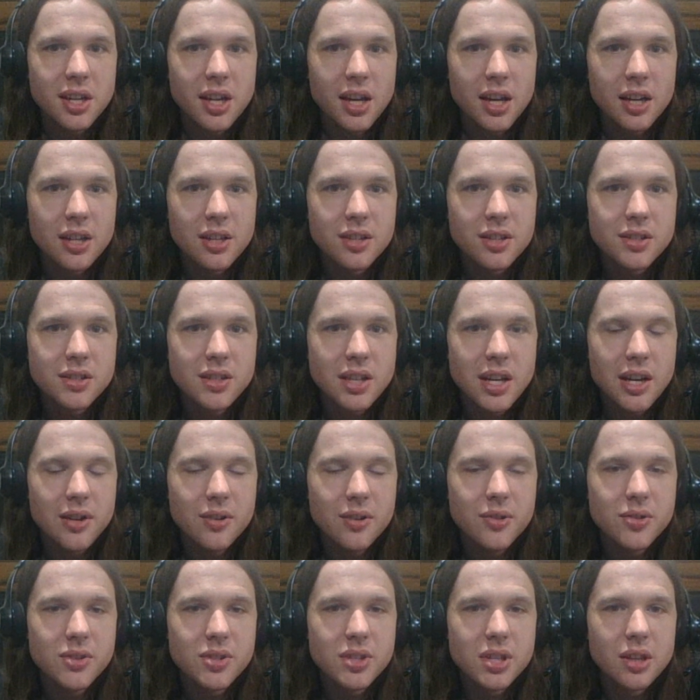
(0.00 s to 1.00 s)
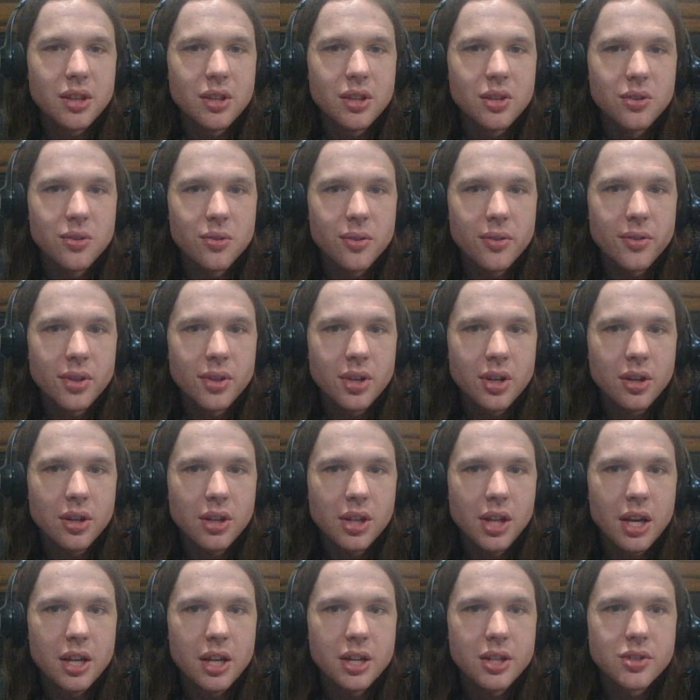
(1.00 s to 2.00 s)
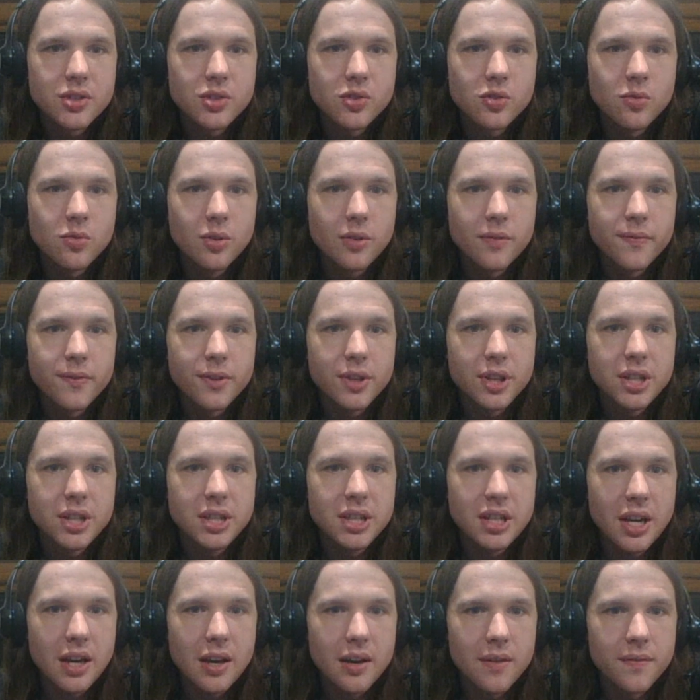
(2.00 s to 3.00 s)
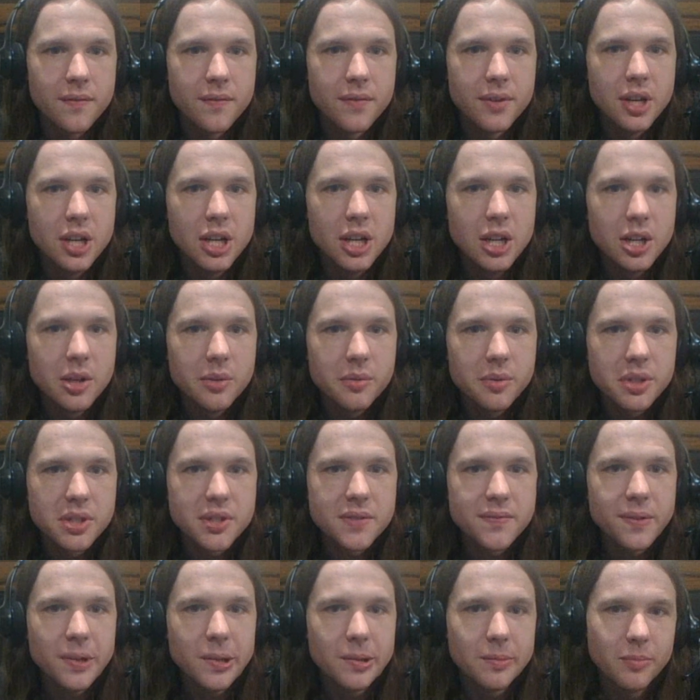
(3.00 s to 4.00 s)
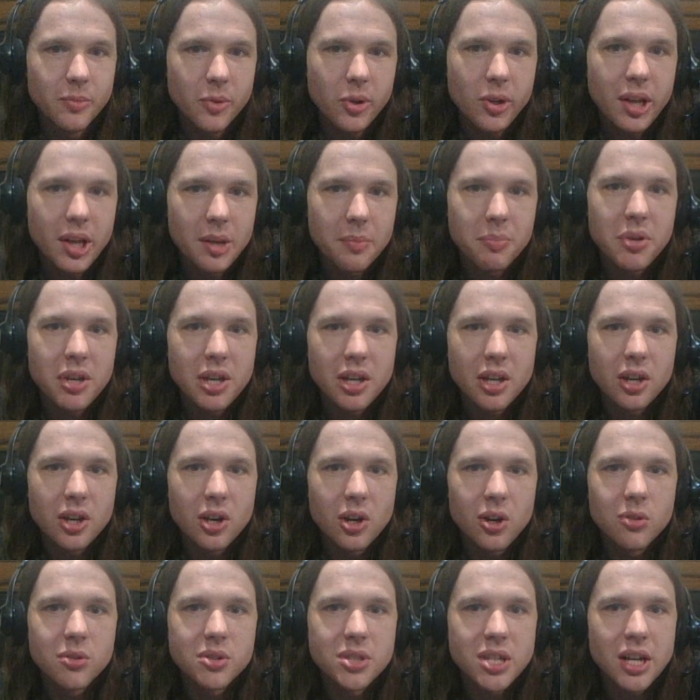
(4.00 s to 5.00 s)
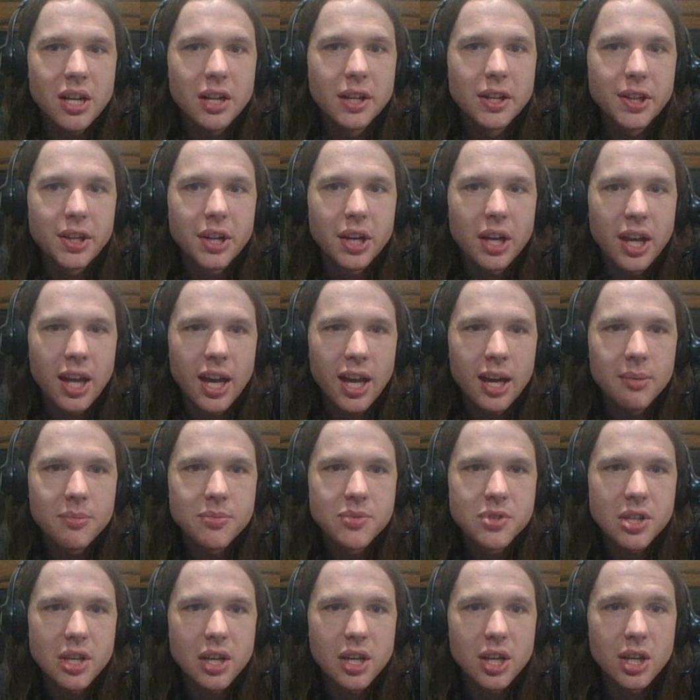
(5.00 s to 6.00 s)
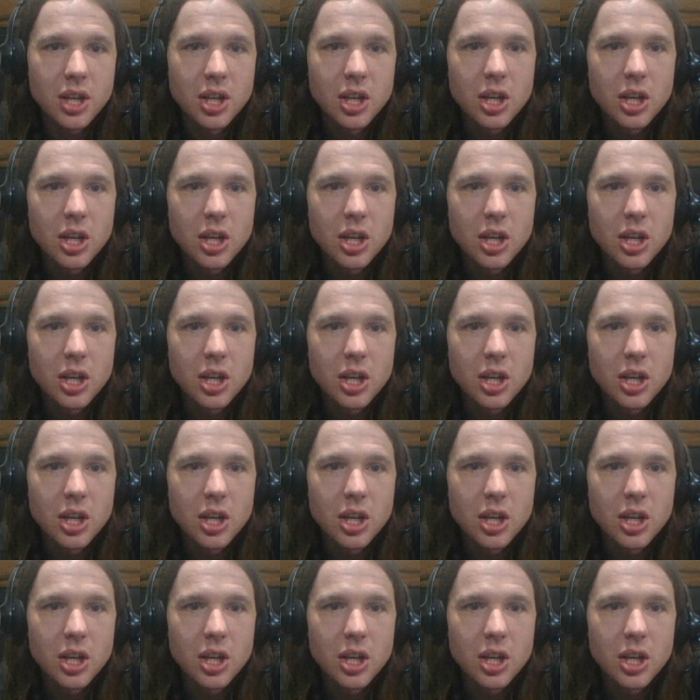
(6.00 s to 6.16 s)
had us housed at the North Carolina School for the Deaf, which felt more like being at a hotel than a campsite.